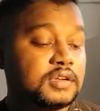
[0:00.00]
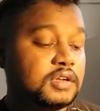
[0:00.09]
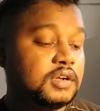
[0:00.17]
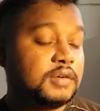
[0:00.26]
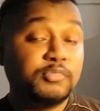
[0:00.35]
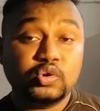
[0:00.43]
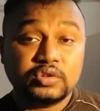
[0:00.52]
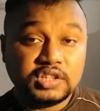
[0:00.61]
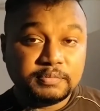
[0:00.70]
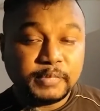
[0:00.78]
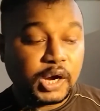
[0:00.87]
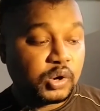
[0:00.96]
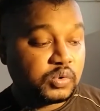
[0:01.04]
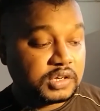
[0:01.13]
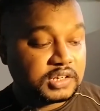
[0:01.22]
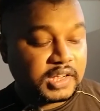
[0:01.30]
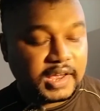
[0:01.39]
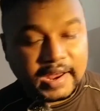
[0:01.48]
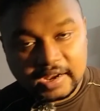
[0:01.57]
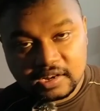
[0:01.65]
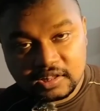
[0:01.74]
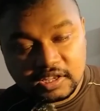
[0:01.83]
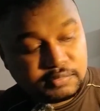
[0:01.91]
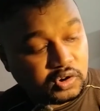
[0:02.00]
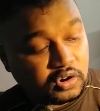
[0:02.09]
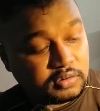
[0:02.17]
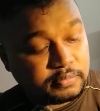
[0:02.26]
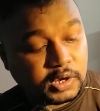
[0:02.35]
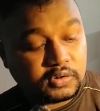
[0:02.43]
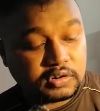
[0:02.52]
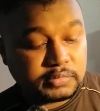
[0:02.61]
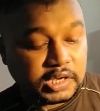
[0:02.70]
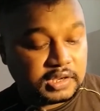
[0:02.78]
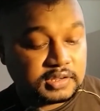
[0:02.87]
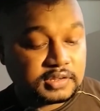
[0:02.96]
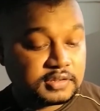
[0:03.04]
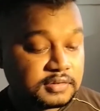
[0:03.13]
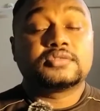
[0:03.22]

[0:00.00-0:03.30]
both the powered and the non-powered mics.